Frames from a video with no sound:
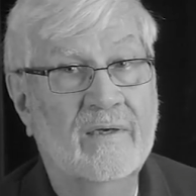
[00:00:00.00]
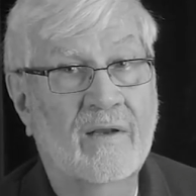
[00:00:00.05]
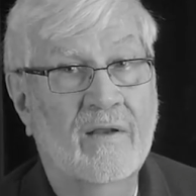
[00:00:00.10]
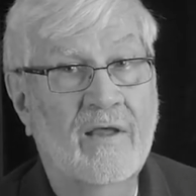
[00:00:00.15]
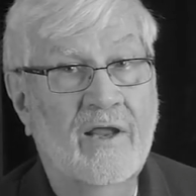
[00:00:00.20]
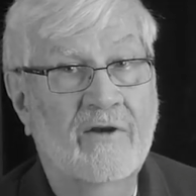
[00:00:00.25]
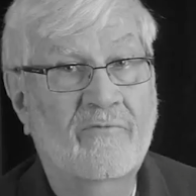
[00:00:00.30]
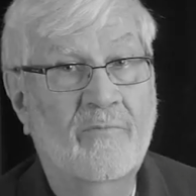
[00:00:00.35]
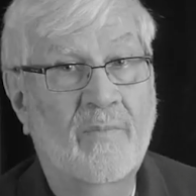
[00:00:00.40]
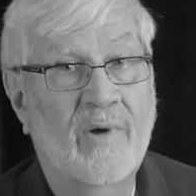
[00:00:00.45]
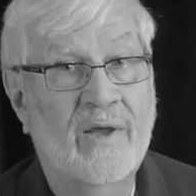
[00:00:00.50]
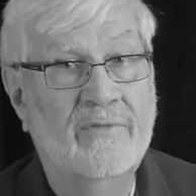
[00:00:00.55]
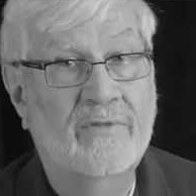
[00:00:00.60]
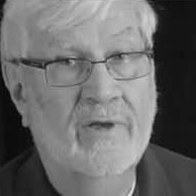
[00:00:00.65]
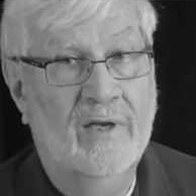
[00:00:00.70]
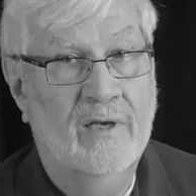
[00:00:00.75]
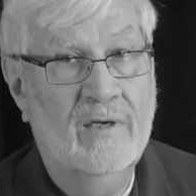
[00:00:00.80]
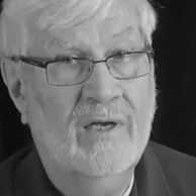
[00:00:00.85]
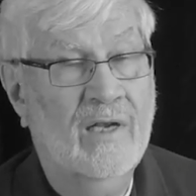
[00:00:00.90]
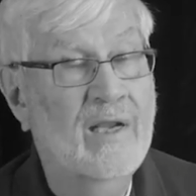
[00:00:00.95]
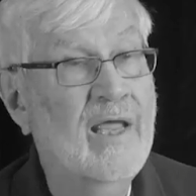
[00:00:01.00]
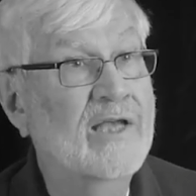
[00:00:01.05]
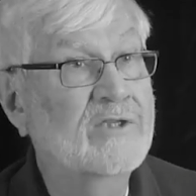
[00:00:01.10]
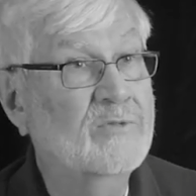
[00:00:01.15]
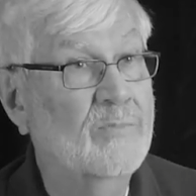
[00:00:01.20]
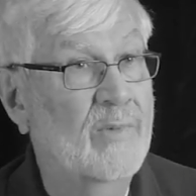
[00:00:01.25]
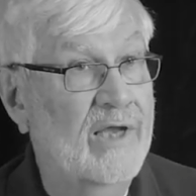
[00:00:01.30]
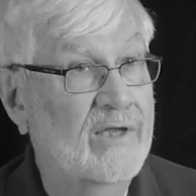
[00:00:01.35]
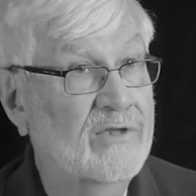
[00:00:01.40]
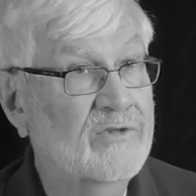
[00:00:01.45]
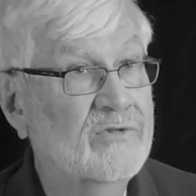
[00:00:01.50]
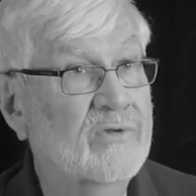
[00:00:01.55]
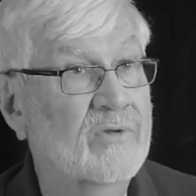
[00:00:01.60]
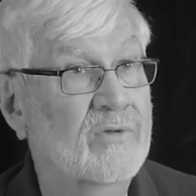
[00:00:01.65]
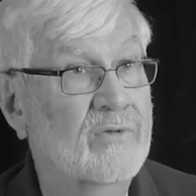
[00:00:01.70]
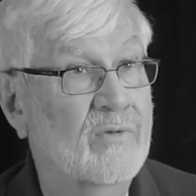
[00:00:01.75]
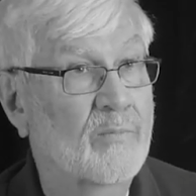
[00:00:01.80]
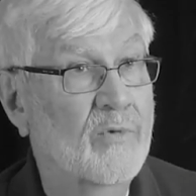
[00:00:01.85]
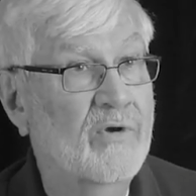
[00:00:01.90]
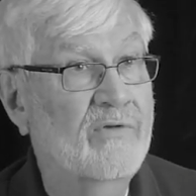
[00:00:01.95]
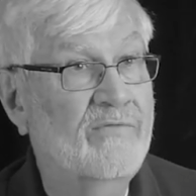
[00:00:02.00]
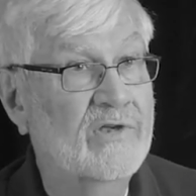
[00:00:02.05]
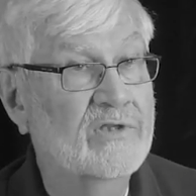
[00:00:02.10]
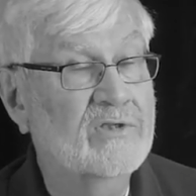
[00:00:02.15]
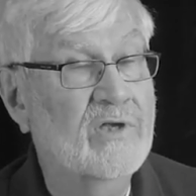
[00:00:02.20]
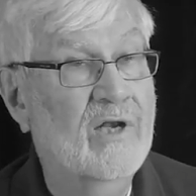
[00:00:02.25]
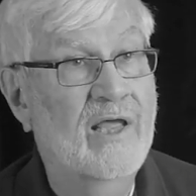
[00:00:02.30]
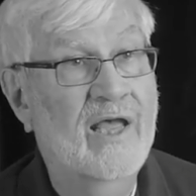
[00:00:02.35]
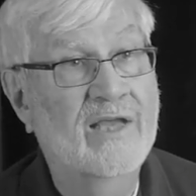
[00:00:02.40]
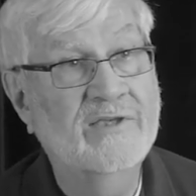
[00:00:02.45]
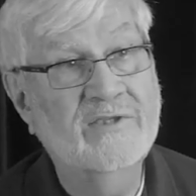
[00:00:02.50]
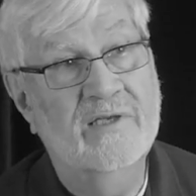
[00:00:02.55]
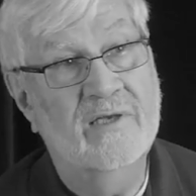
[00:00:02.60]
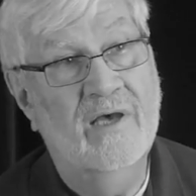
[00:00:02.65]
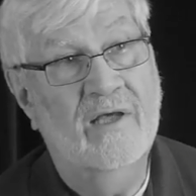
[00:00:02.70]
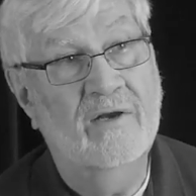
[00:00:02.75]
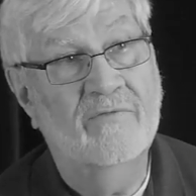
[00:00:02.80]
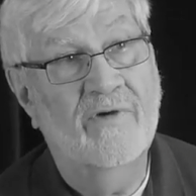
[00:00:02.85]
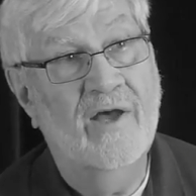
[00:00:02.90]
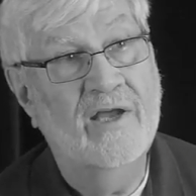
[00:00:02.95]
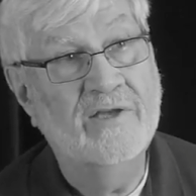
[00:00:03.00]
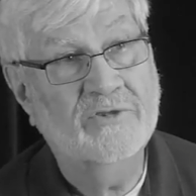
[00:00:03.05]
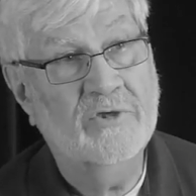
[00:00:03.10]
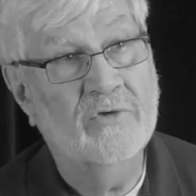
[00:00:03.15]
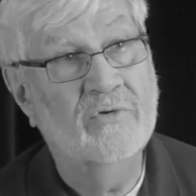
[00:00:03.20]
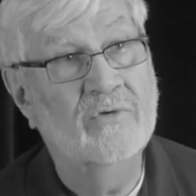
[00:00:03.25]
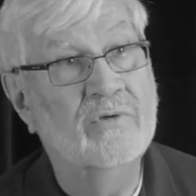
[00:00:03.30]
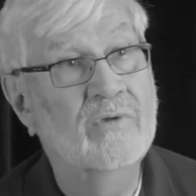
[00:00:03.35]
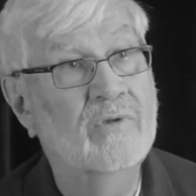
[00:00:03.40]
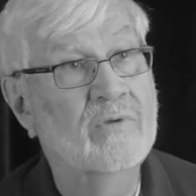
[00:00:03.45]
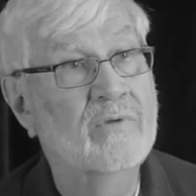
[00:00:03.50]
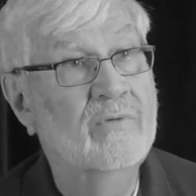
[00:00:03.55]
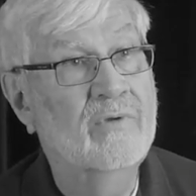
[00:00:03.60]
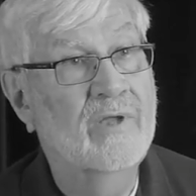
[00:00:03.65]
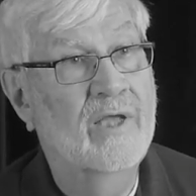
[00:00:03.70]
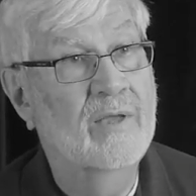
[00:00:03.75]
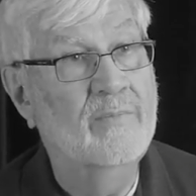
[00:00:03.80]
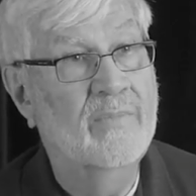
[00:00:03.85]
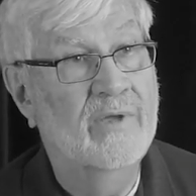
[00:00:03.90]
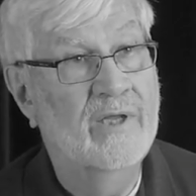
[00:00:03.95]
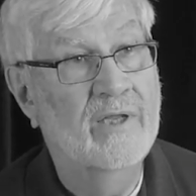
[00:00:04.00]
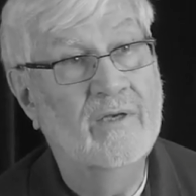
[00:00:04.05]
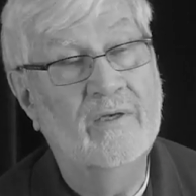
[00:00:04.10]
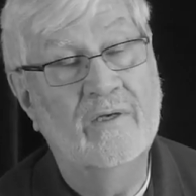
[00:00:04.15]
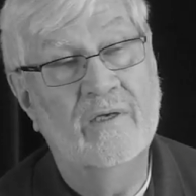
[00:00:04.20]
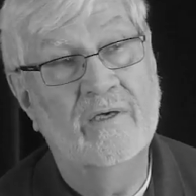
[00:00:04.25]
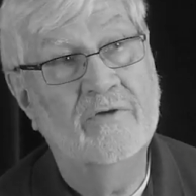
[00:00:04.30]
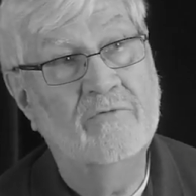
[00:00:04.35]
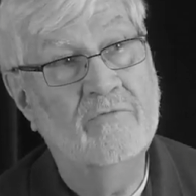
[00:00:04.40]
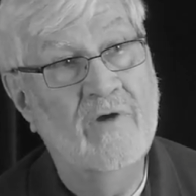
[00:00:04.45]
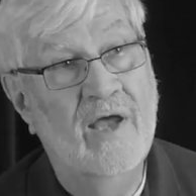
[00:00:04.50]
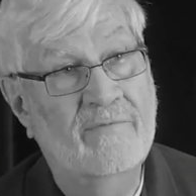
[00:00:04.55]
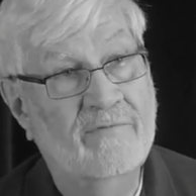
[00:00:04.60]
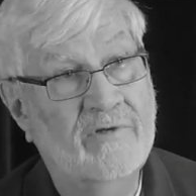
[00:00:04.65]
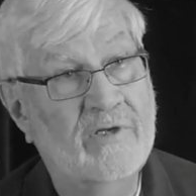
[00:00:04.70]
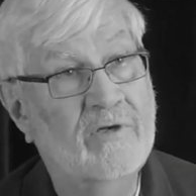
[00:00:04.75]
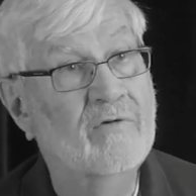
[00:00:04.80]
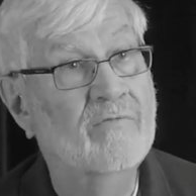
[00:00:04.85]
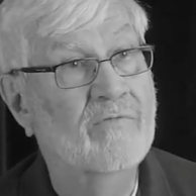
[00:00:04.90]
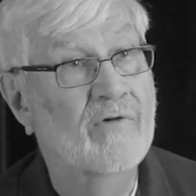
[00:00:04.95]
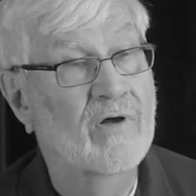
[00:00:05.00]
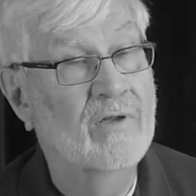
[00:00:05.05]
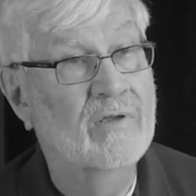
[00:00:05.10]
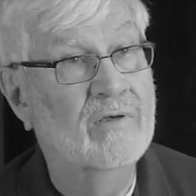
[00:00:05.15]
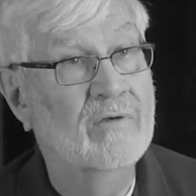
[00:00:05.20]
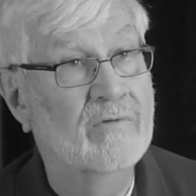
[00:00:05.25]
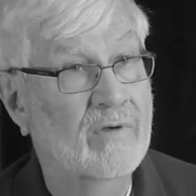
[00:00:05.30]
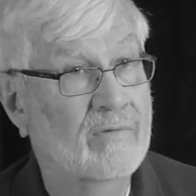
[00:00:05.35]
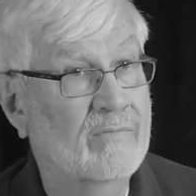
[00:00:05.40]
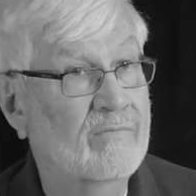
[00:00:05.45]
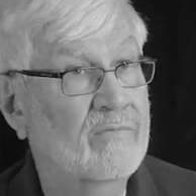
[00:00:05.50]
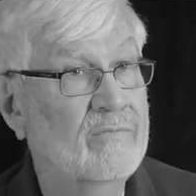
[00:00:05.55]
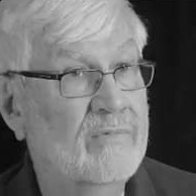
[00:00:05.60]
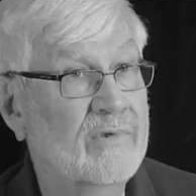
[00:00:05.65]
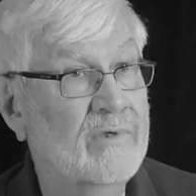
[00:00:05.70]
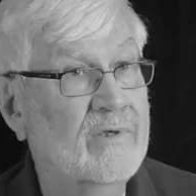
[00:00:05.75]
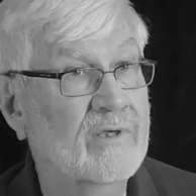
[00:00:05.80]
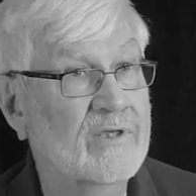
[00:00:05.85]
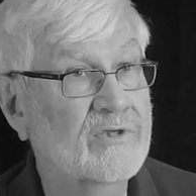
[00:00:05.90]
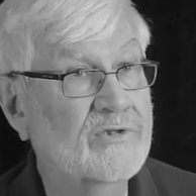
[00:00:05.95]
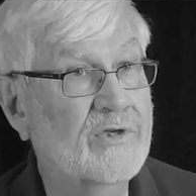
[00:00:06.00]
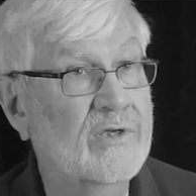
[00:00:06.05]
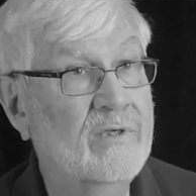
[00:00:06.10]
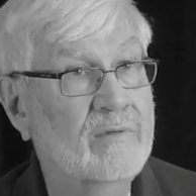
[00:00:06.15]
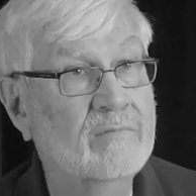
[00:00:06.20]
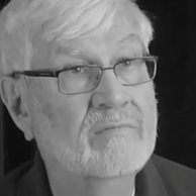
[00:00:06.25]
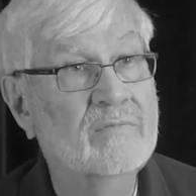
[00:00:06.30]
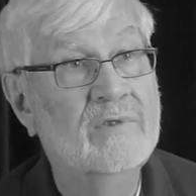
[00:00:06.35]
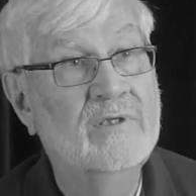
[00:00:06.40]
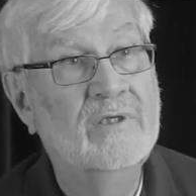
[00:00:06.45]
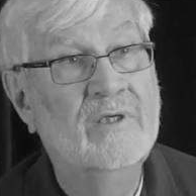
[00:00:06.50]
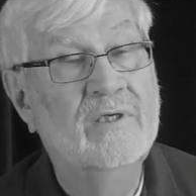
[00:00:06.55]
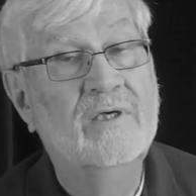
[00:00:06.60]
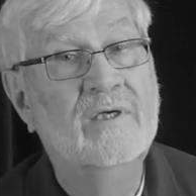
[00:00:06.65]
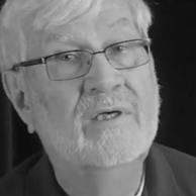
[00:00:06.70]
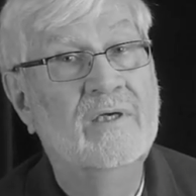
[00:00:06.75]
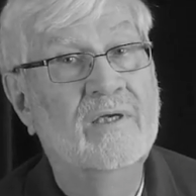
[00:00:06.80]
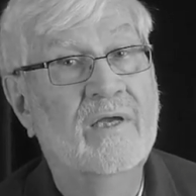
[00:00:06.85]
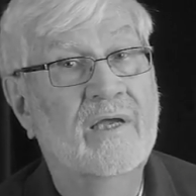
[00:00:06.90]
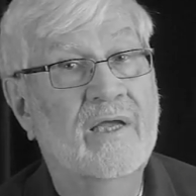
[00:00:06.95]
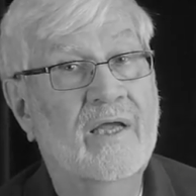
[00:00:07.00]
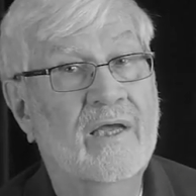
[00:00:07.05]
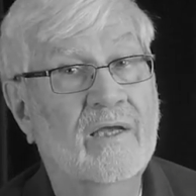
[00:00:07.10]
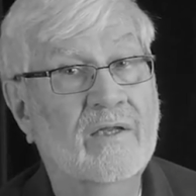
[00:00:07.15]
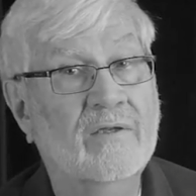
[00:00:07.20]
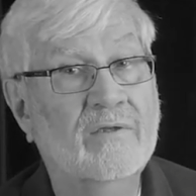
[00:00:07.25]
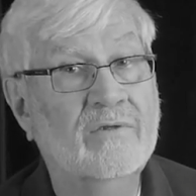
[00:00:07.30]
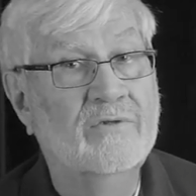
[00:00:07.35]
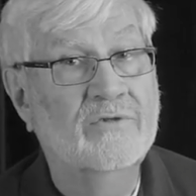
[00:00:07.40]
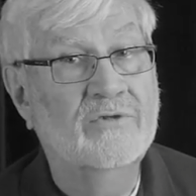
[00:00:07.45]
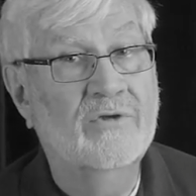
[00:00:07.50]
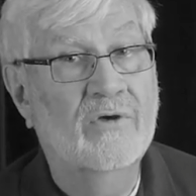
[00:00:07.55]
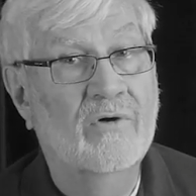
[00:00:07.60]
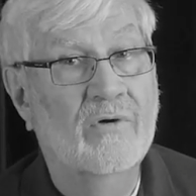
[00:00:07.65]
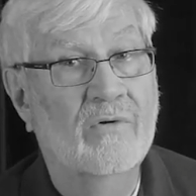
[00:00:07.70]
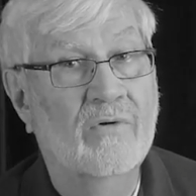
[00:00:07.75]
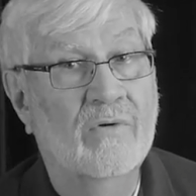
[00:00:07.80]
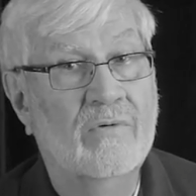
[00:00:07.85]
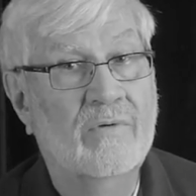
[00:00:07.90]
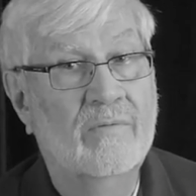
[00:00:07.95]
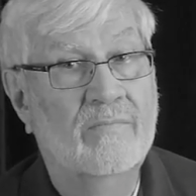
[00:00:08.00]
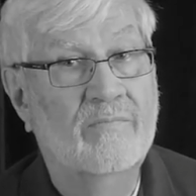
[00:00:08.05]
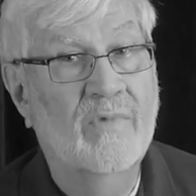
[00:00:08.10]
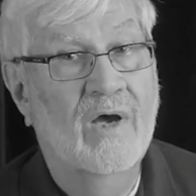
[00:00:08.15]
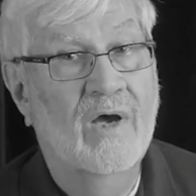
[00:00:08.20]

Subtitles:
lot of the classmates in the previous class out of high school had been drafted or enlisted, and so